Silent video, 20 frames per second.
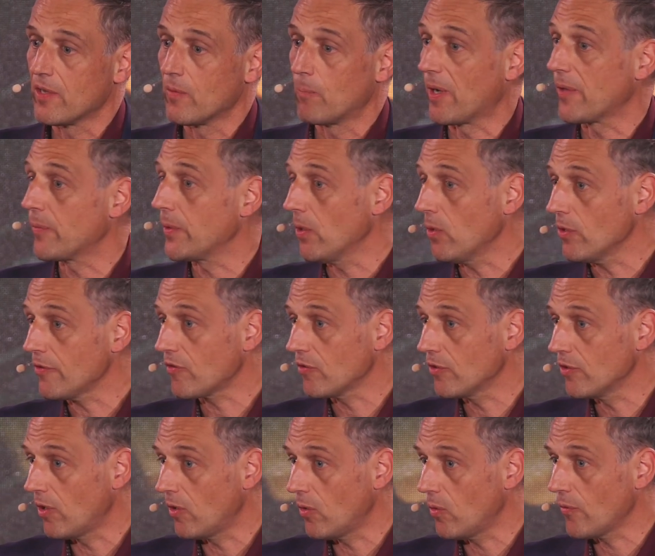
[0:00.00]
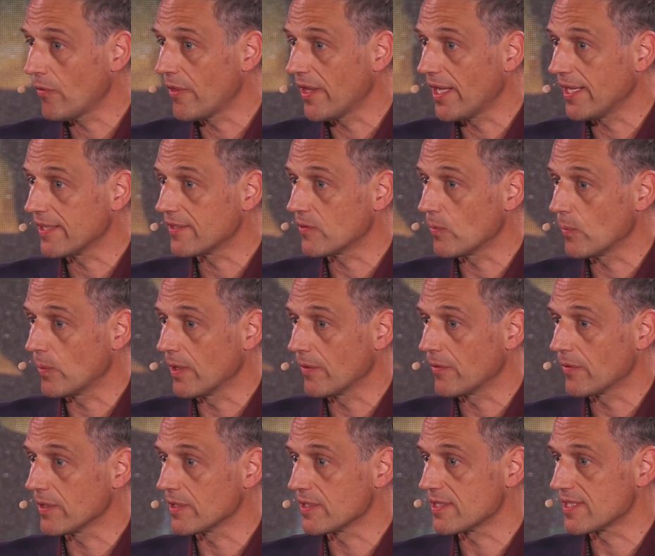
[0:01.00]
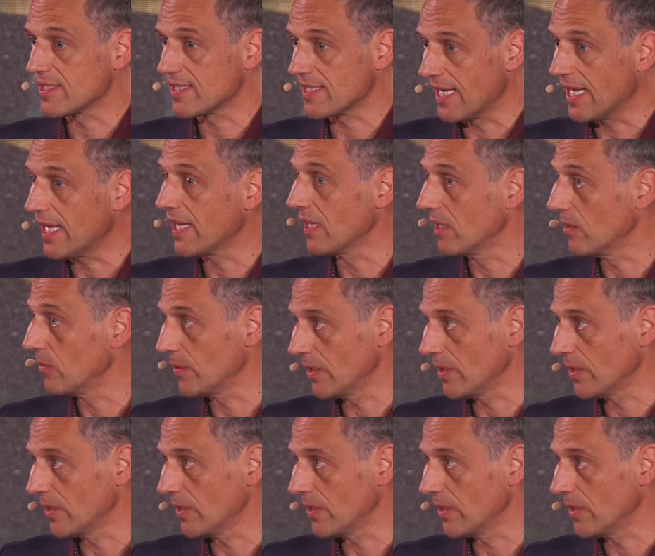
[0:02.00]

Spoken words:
but we also know that with scale,